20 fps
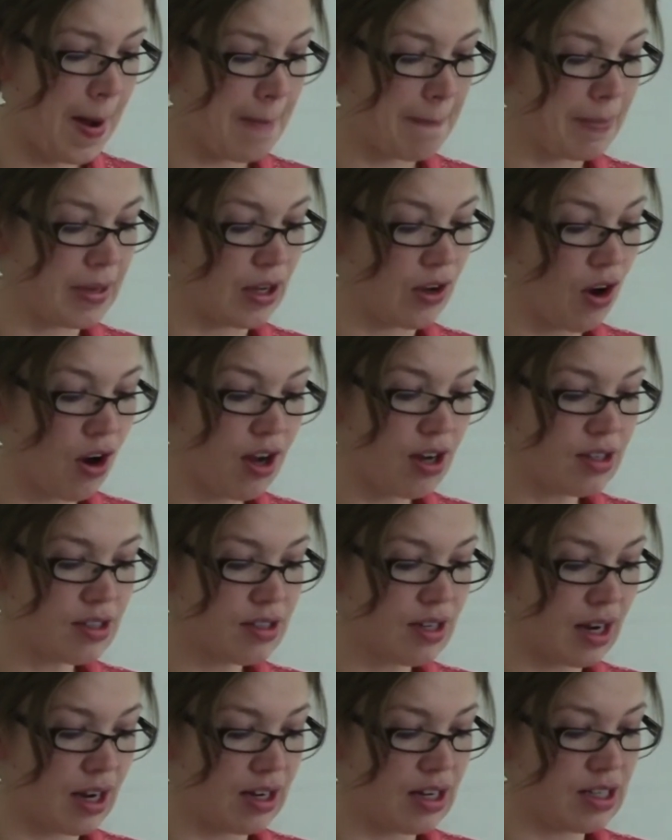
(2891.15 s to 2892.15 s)

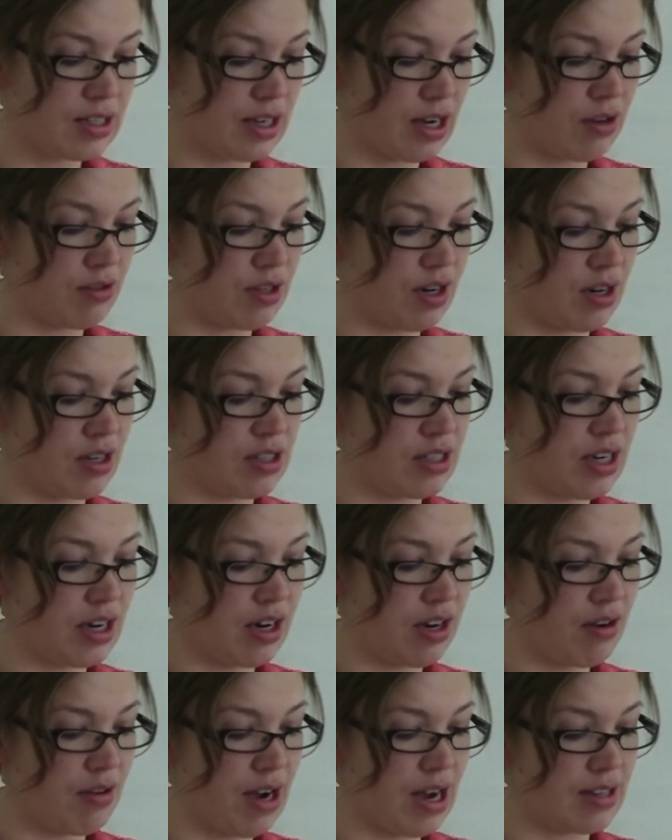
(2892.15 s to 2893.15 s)
Beyond any doubt,
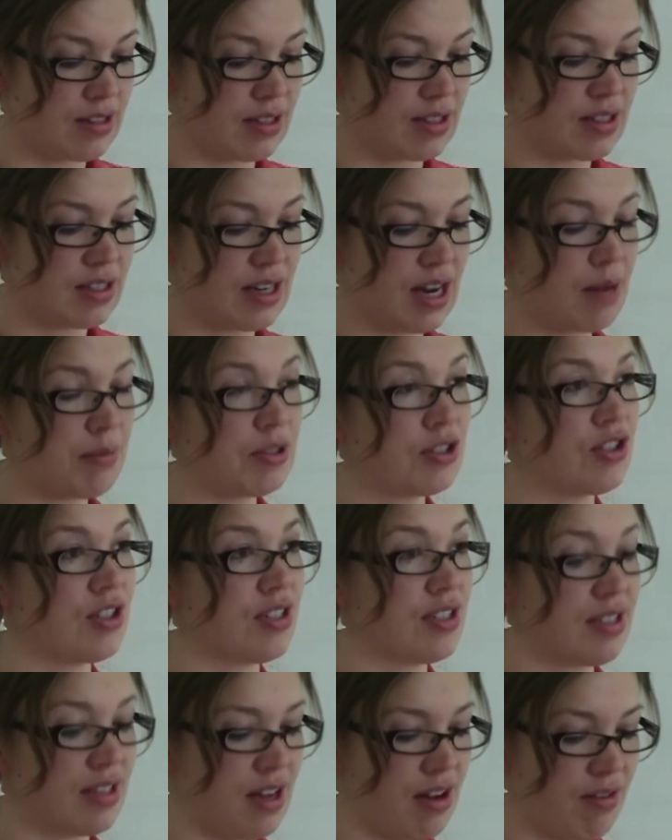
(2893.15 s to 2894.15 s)
Ontario has established
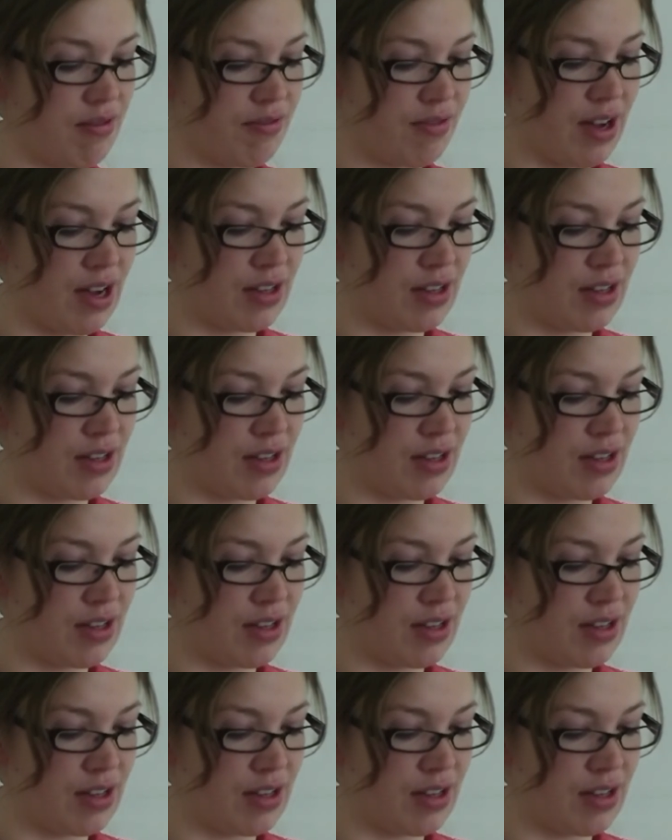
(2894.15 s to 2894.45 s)
itself